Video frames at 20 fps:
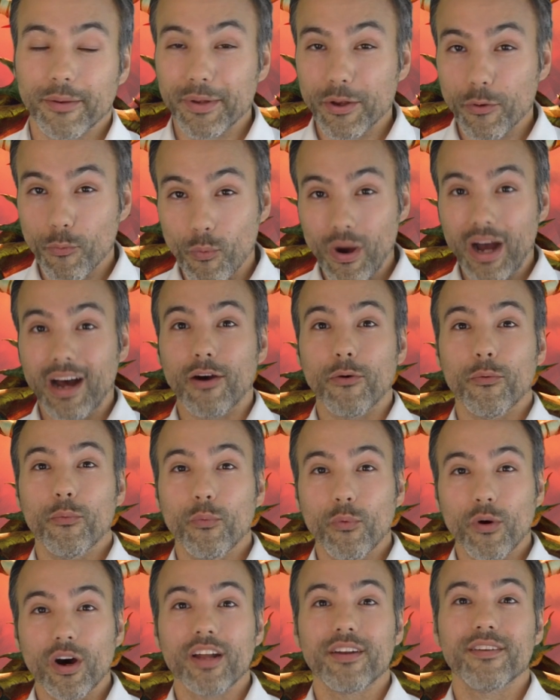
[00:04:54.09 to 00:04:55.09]
I mean, wow,
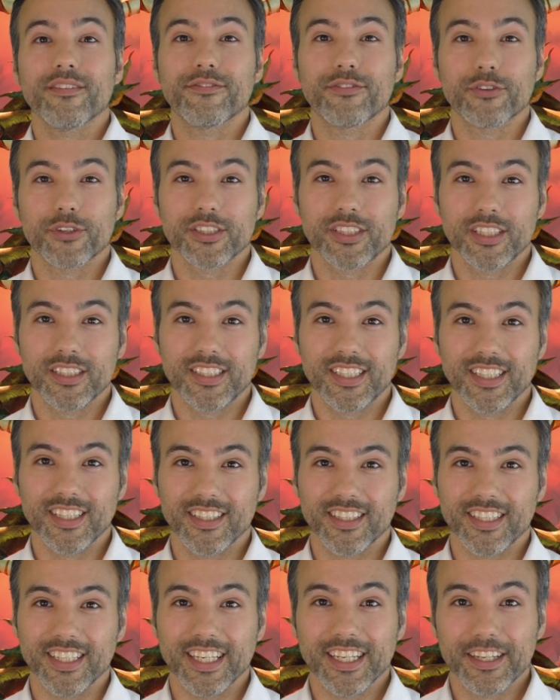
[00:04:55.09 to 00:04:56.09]
what
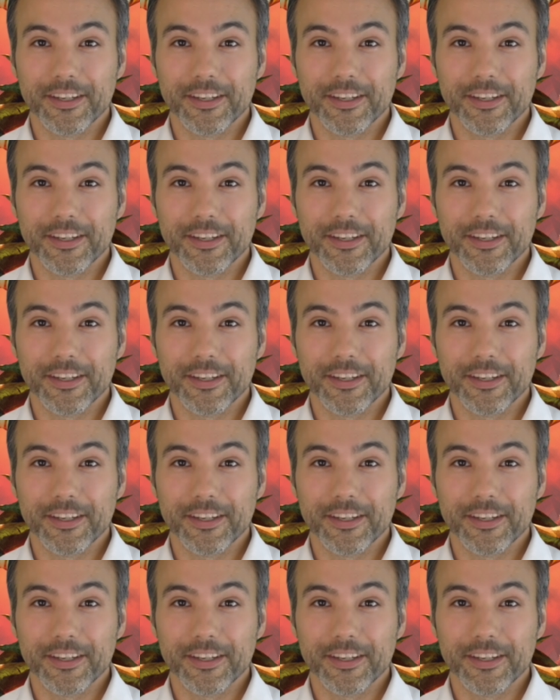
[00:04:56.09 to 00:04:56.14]
versatility.